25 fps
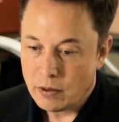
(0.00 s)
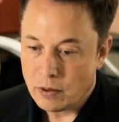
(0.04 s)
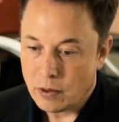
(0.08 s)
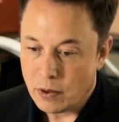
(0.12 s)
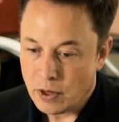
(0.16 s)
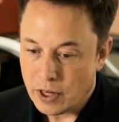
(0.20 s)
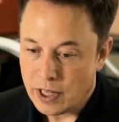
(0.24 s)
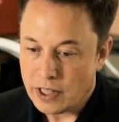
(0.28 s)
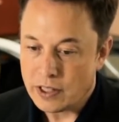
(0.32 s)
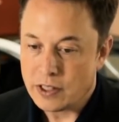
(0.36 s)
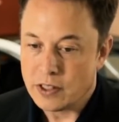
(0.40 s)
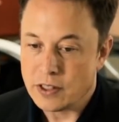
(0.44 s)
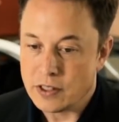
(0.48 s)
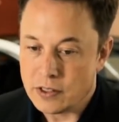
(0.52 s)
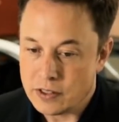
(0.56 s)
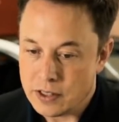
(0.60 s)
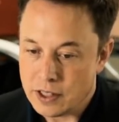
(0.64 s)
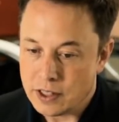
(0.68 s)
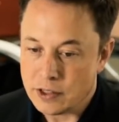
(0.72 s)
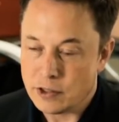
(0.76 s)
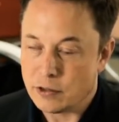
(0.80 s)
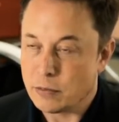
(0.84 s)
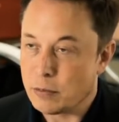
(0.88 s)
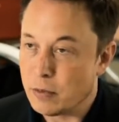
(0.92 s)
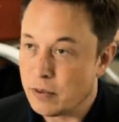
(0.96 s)
relentless
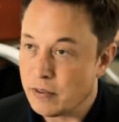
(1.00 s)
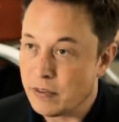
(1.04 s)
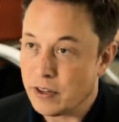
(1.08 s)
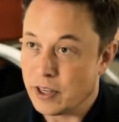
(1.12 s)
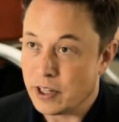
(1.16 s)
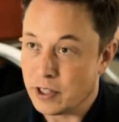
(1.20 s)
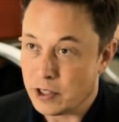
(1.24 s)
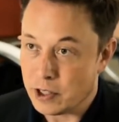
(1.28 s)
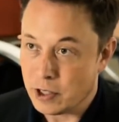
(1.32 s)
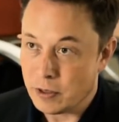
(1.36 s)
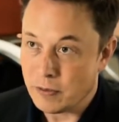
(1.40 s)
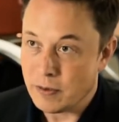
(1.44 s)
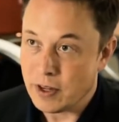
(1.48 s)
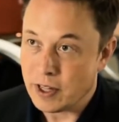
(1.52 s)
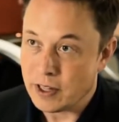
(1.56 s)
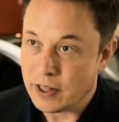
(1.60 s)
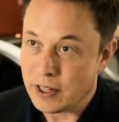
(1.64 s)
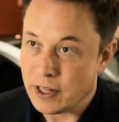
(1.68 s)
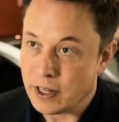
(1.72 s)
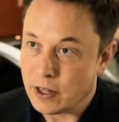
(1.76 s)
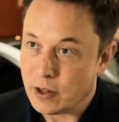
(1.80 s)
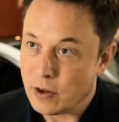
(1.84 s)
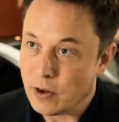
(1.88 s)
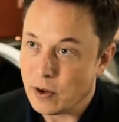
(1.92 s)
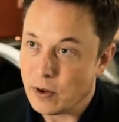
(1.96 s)
sense of perfection about
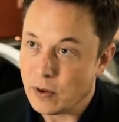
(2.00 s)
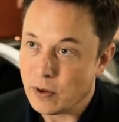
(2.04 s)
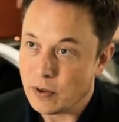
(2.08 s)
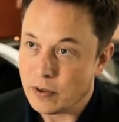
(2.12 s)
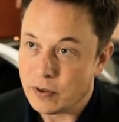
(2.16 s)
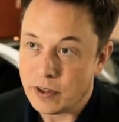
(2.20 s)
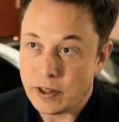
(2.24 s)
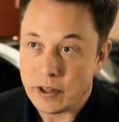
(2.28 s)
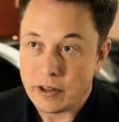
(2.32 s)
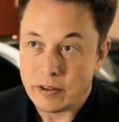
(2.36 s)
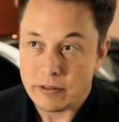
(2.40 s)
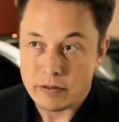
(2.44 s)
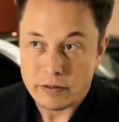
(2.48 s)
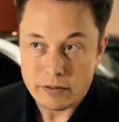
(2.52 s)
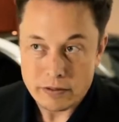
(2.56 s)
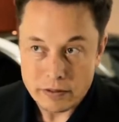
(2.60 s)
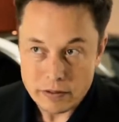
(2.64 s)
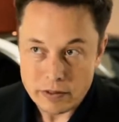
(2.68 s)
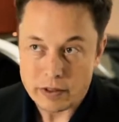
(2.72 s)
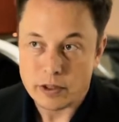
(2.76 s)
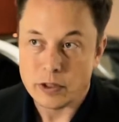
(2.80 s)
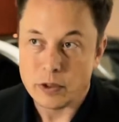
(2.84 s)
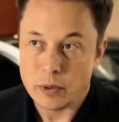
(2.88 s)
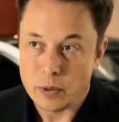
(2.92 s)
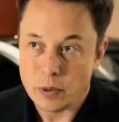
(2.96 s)
that goal, then
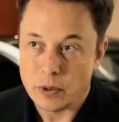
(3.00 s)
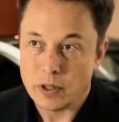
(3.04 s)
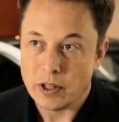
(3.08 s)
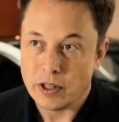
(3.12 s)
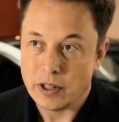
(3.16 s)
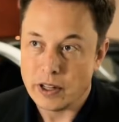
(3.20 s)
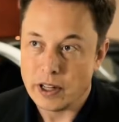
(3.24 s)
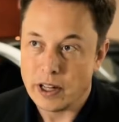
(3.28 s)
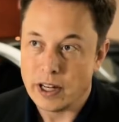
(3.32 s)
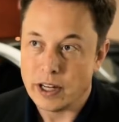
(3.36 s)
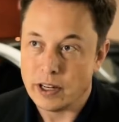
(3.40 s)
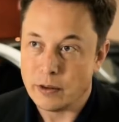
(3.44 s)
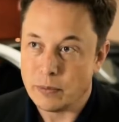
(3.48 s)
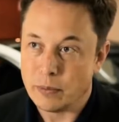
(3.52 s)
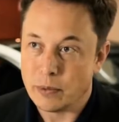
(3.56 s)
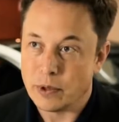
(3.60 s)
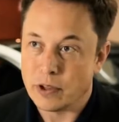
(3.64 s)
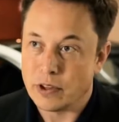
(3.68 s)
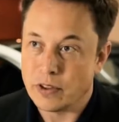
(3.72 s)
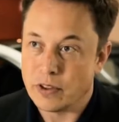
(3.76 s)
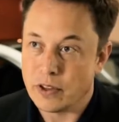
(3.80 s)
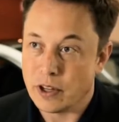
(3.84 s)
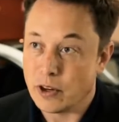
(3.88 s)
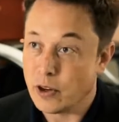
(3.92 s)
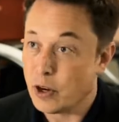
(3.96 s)
you will end up
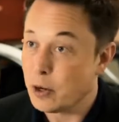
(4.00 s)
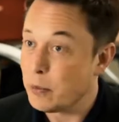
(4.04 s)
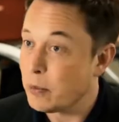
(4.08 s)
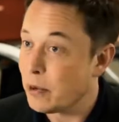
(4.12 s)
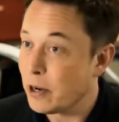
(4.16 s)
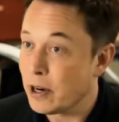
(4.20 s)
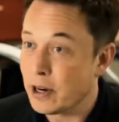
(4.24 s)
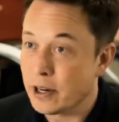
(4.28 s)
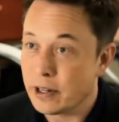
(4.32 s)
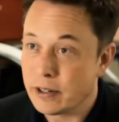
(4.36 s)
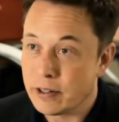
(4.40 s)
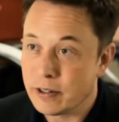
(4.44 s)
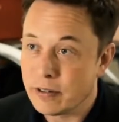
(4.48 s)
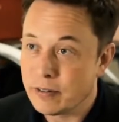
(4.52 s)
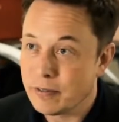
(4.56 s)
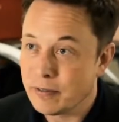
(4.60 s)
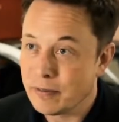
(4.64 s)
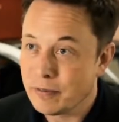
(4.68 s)
with a great product.